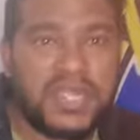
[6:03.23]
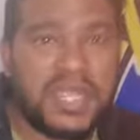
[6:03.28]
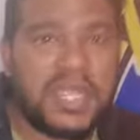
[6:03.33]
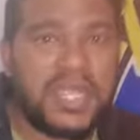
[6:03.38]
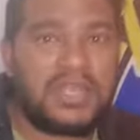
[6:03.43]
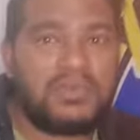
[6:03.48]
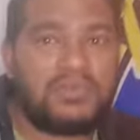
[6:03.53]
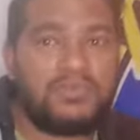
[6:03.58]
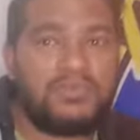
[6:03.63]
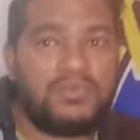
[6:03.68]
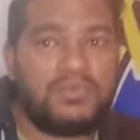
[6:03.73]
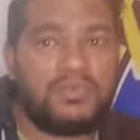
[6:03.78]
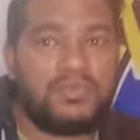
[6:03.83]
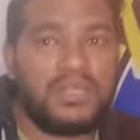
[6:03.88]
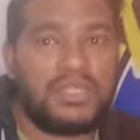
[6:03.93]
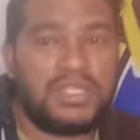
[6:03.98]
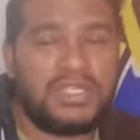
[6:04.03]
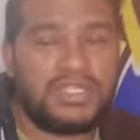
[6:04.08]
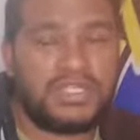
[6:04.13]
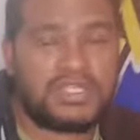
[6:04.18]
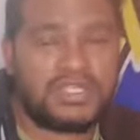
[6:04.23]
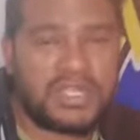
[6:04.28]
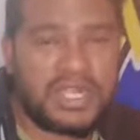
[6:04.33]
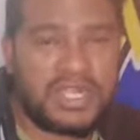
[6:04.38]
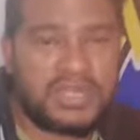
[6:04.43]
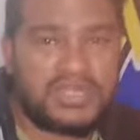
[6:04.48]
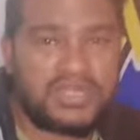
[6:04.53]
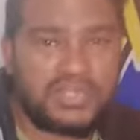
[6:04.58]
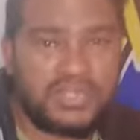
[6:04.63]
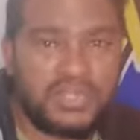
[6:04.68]
and we
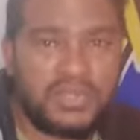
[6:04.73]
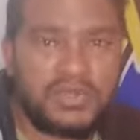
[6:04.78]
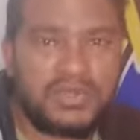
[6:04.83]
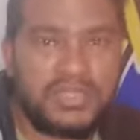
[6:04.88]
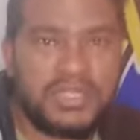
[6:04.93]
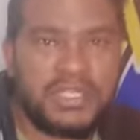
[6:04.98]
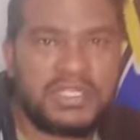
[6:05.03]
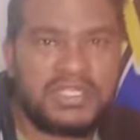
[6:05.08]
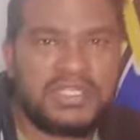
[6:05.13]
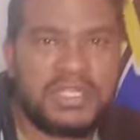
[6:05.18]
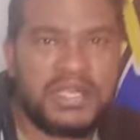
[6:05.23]
tried slowing it